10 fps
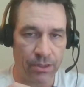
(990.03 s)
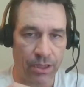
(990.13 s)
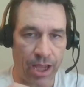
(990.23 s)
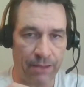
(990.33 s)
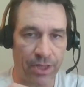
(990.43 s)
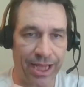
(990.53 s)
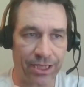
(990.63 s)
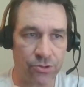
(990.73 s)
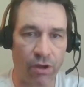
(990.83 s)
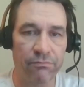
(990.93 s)
I'm
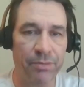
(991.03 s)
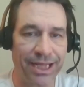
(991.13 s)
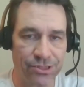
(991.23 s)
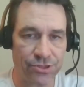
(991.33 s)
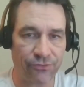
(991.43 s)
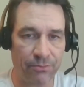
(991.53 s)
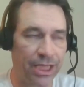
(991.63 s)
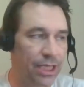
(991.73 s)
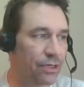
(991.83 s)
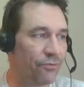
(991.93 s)
like 12 pages from
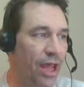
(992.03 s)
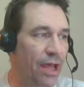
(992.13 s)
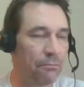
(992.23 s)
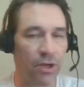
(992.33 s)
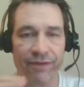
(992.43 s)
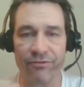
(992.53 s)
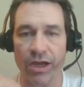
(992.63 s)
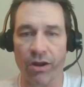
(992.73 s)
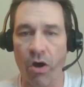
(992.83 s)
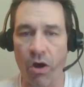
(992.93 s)
the end of that, but I've
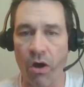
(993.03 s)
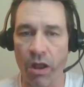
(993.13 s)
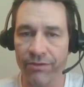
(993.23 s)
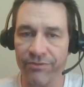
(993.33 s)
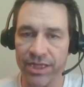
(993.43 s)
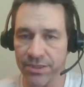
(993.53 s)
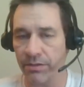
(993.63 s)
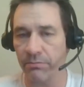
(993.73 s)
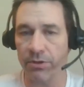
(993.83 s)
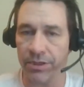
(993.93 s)
got all of these
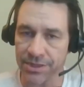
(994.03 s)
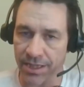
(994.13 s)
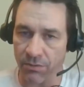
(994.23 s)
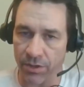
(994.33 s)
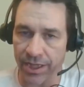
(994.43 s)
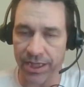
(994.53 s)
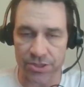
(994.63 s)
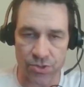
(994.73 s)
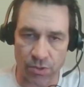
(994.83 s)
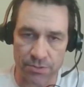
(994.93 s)
other books that I want to get,
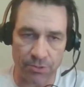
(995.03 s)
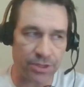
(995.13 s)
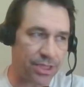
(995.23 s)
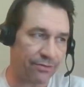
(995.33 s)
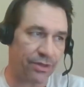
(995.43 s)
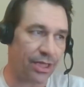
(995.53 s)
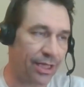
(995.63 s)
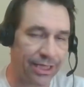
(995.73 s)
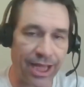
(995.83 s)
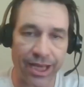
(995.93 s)
source books and everything
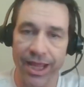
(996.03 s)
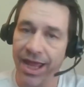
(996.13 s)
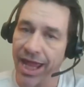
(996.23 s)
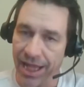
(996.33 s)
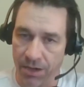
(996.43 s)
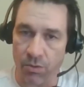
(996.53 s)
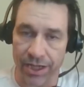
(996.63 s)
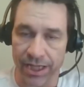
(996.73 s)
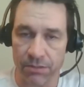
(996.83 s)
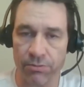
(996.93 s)
like that, and I want
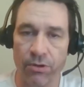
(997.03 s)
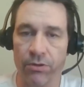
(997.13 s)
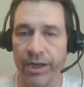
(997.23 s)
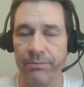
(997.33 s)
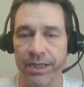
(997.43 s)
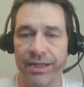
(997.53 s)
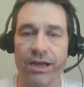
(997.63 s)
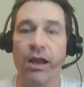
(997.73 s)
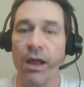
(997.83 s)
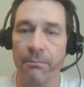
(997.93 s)
to get them programmed in
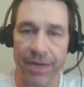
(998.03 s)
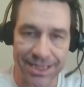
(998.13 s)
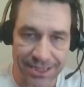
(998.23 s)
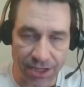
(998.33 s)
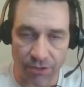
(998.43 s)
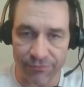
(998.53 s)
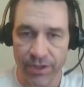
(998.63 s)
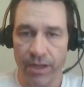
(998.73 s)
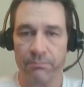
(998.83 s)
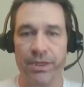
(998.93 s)
there myself
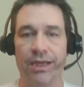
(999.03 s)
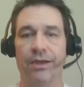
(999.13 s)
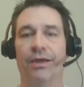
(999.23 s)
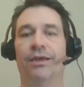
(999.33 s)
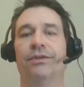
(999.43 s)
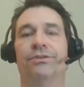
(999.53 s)
because